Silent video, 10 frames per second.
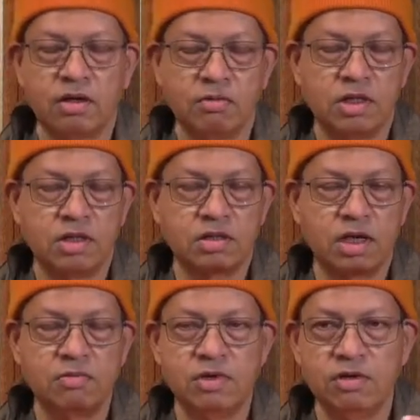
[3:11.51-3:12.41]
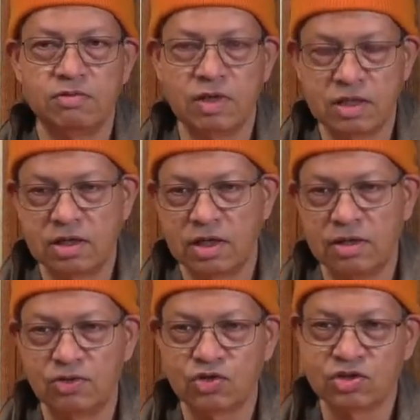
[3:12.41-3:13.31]
By the time he went there,
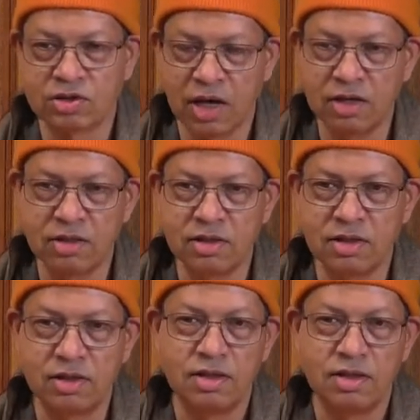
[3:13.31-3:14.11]
he was tired.